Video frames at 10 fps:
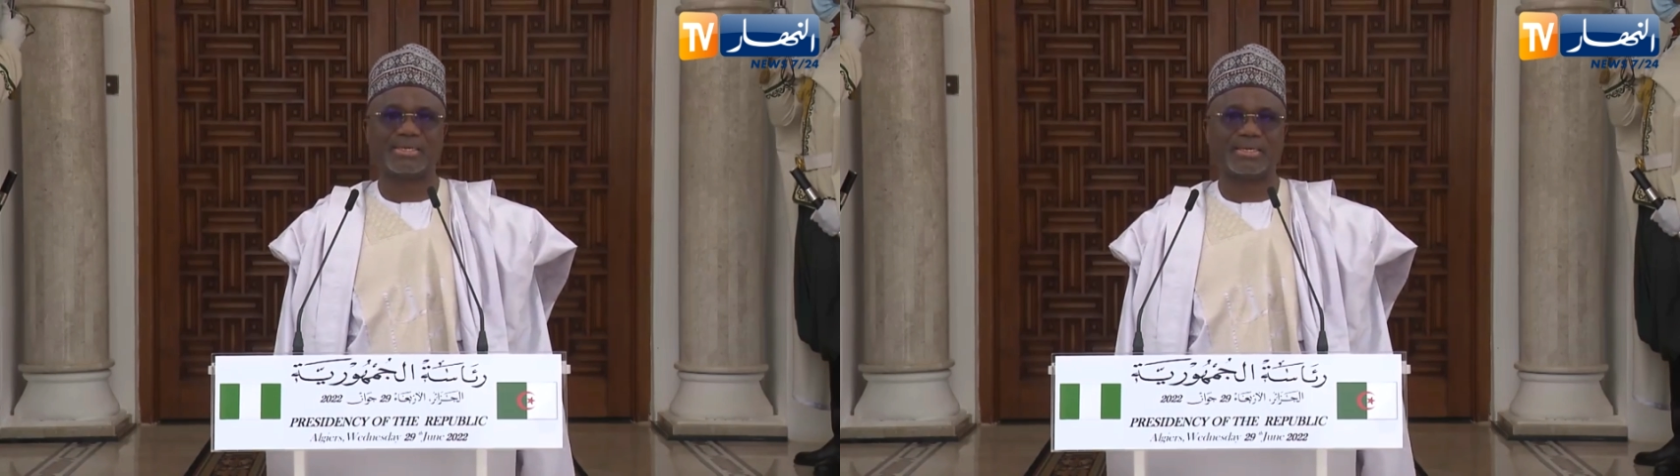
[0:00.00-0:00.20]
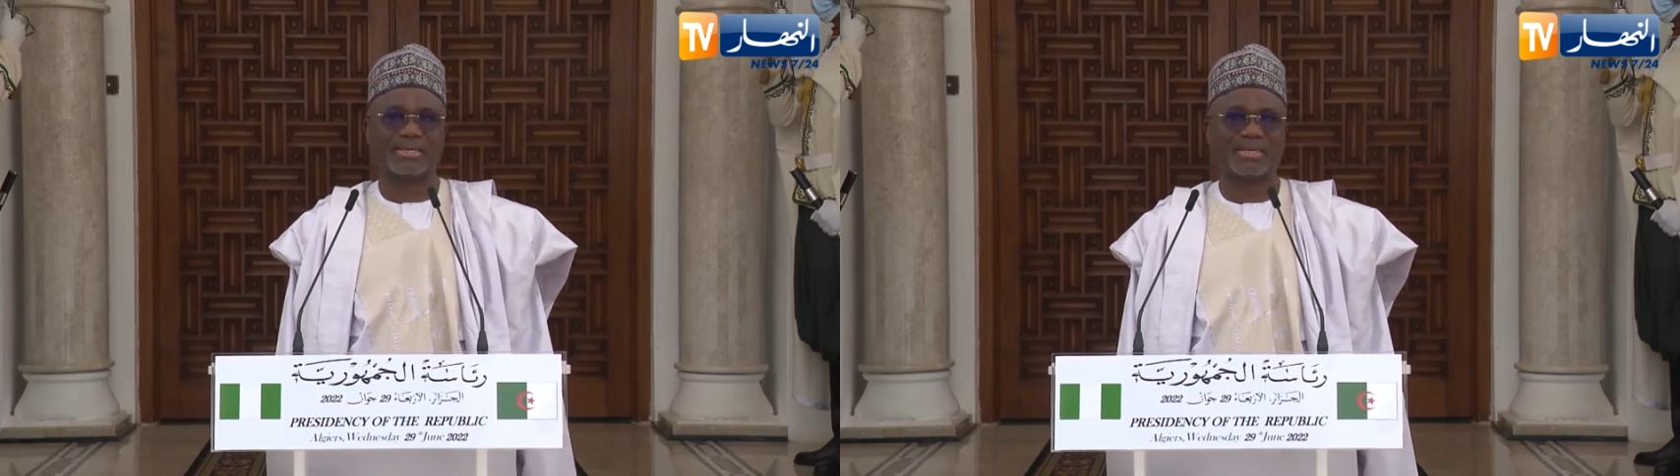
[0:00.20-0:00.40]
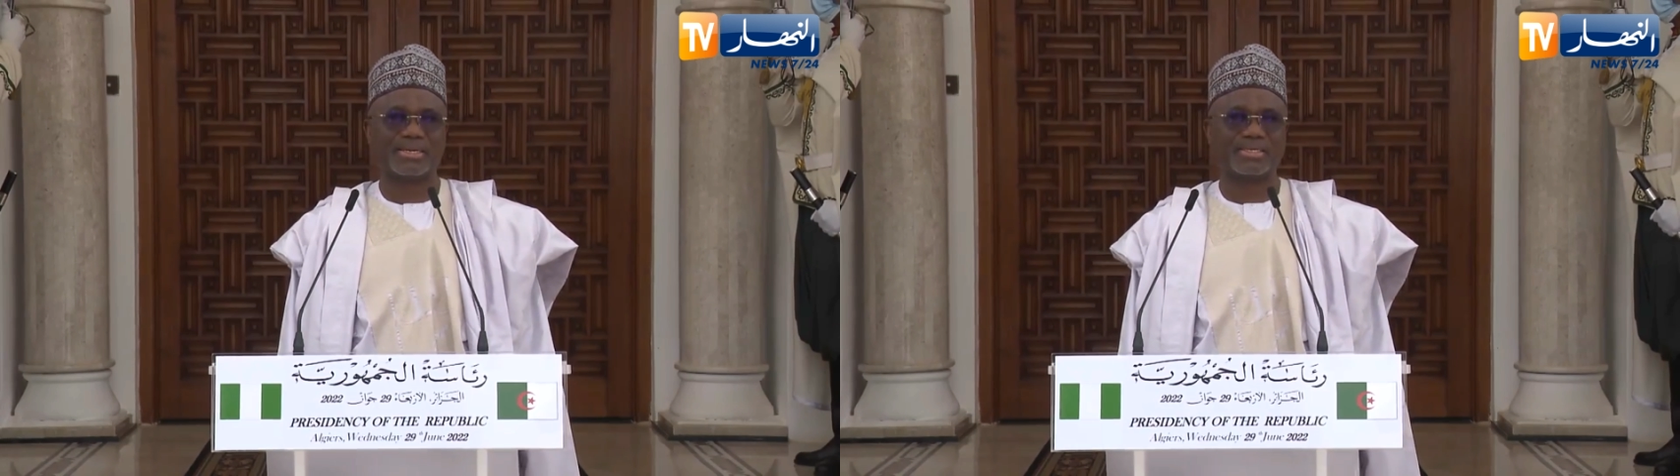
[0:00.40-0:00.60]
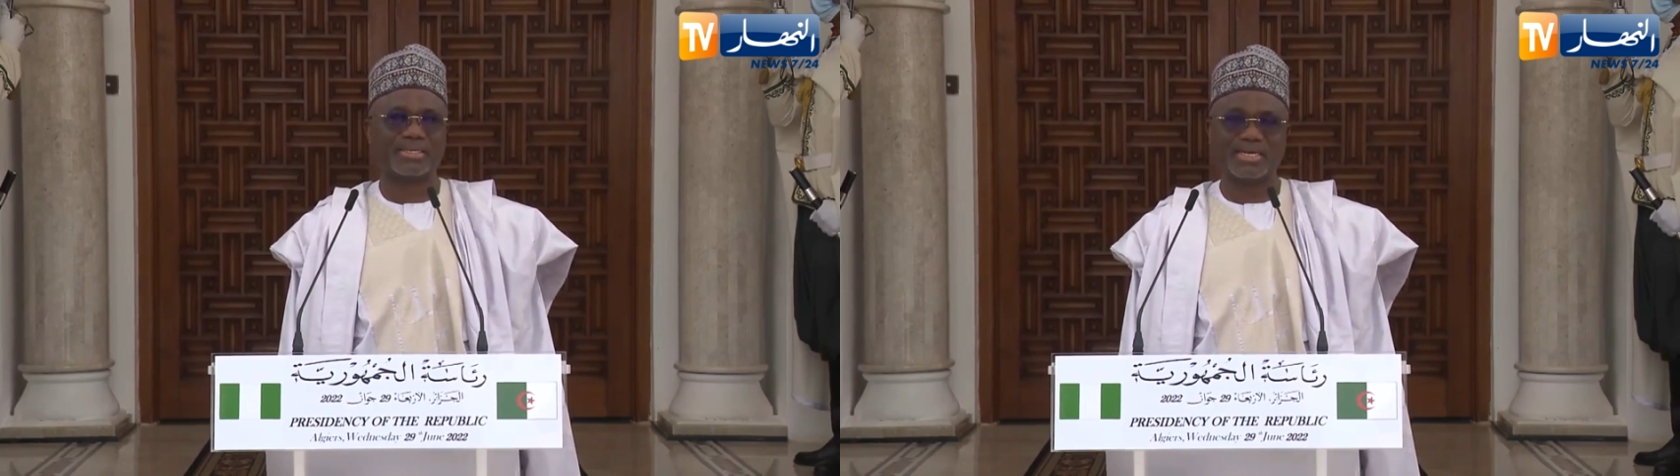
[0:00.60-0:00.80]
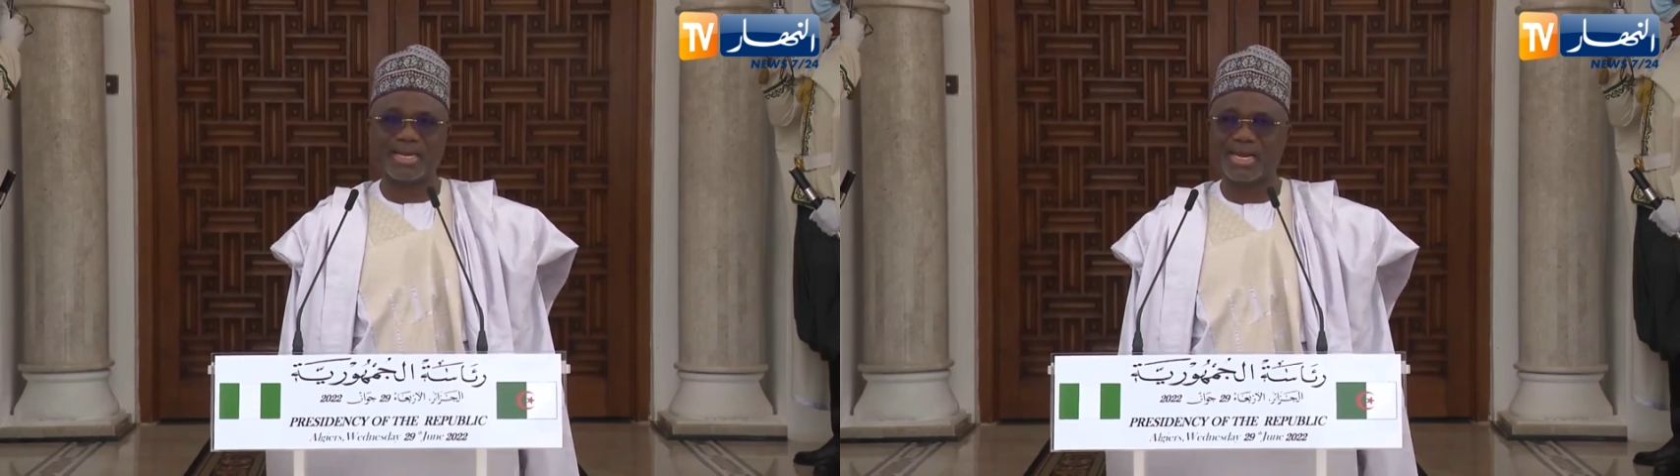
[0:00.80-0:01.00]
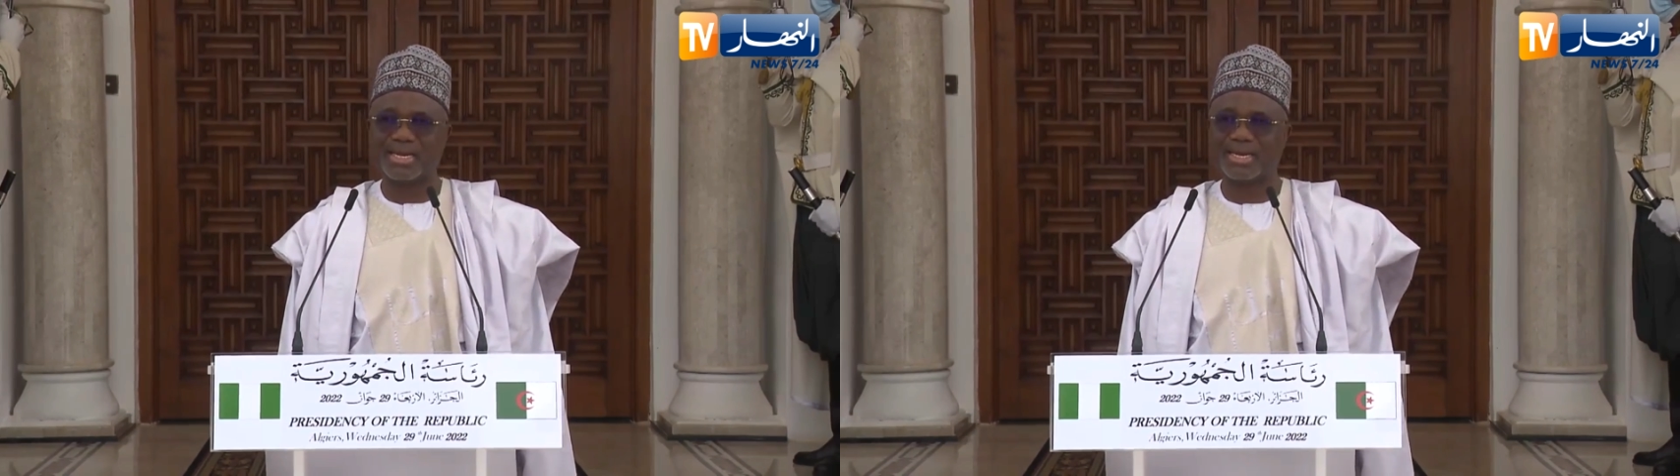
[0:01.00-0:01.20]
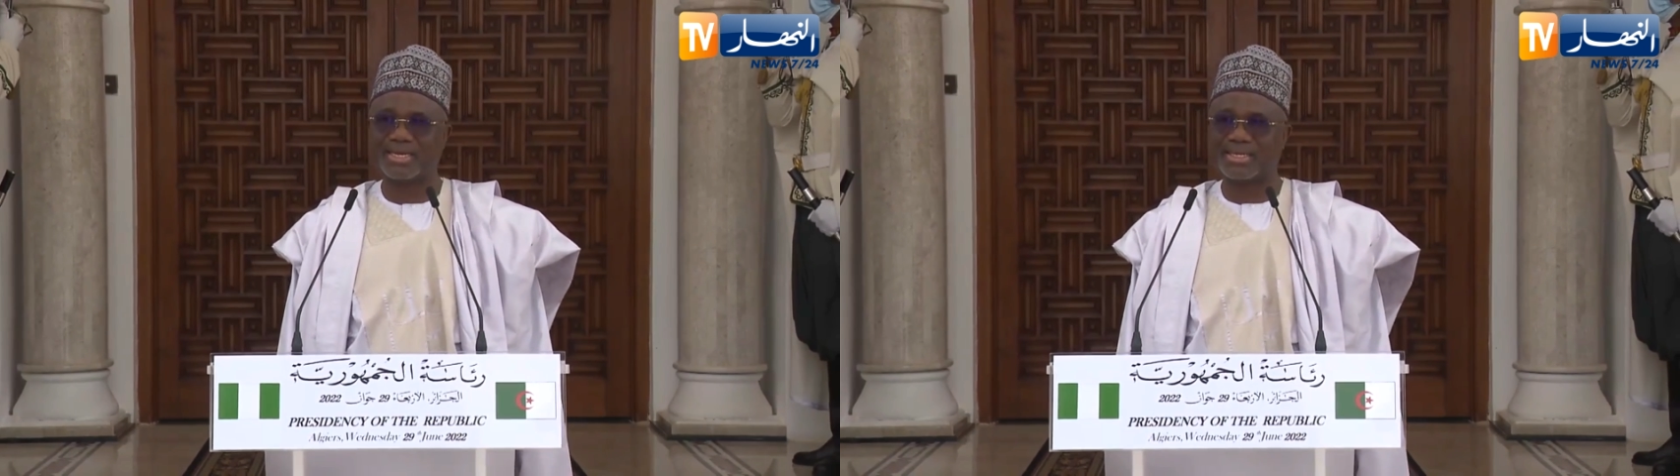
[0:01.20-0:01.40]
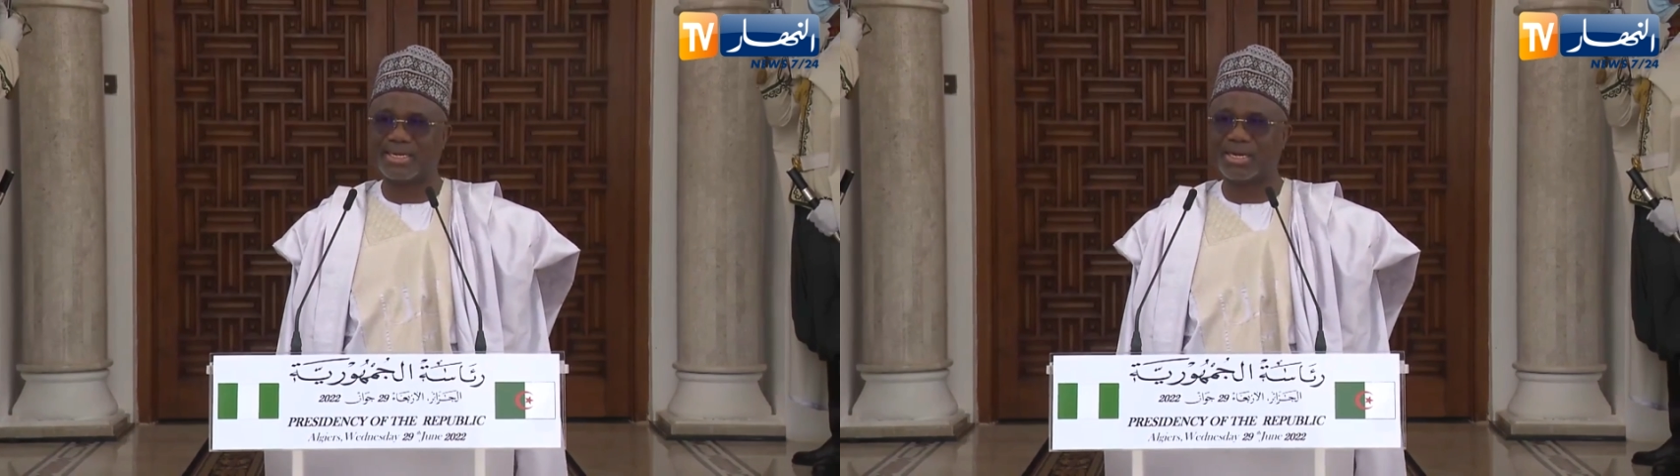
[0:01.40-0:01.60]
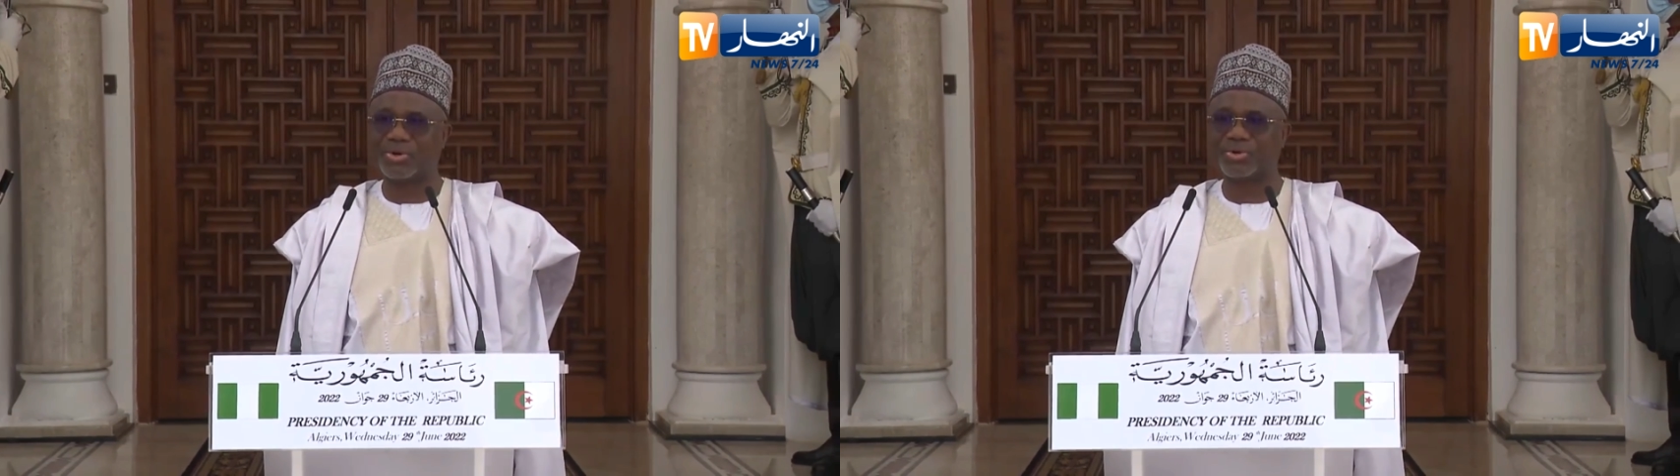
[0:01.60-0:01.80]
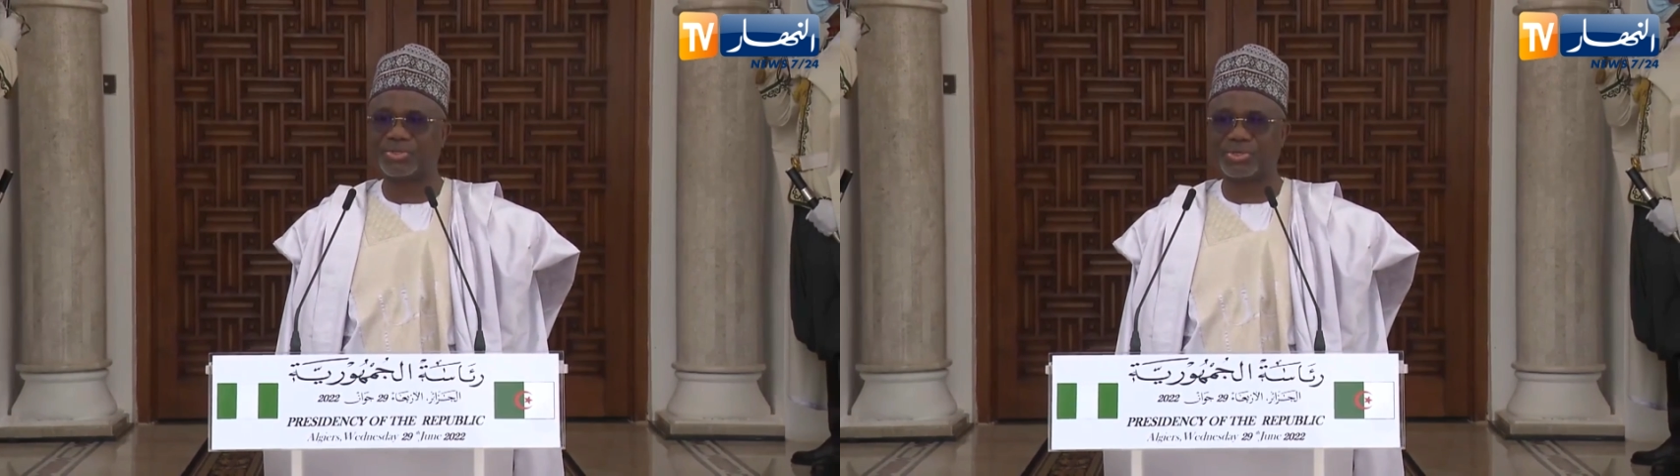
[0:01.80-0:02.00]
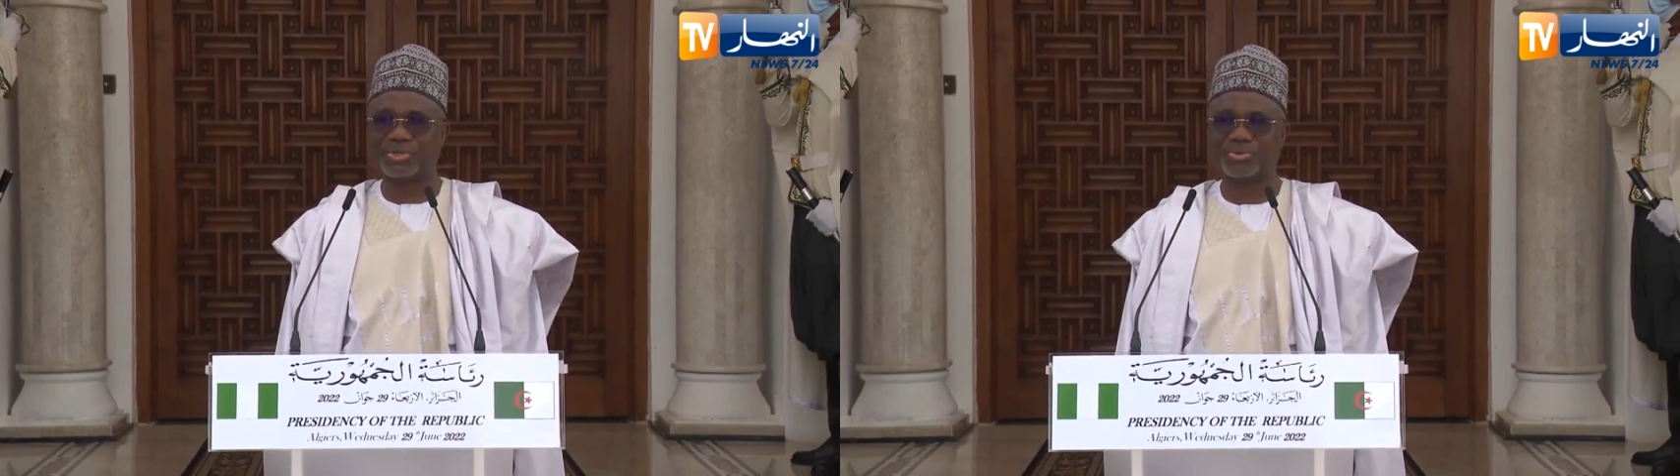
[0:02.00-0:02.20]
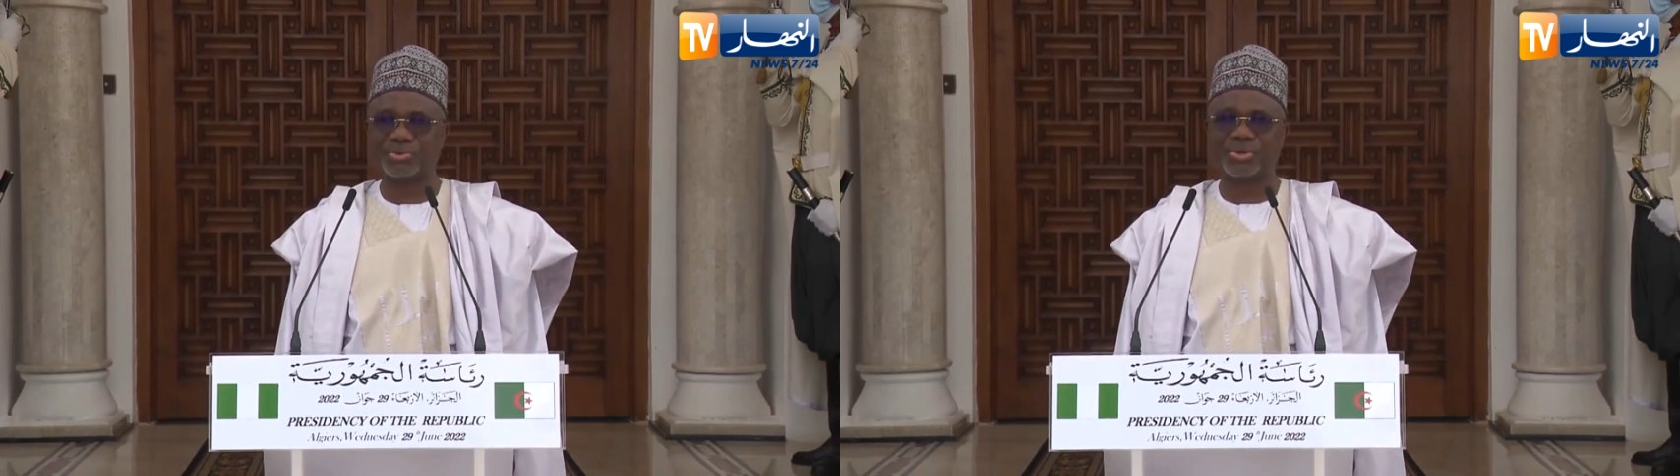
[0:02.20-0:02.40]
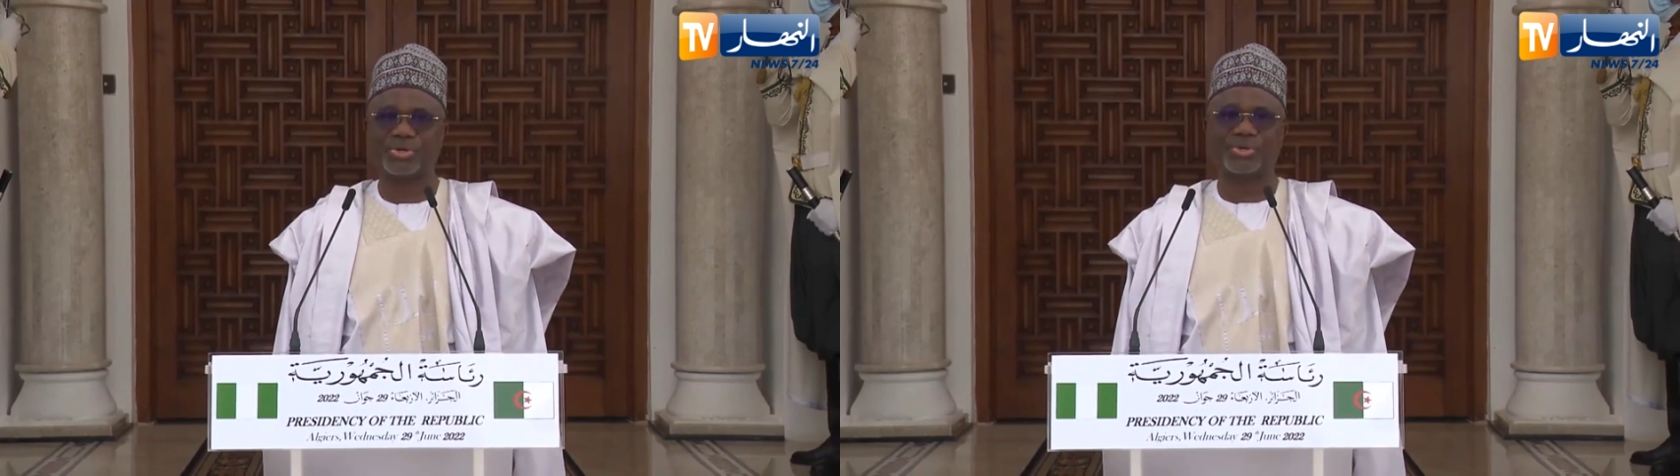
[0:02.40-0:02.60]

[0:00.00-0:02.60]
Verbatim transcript: uh, Nigeria and Algeria continue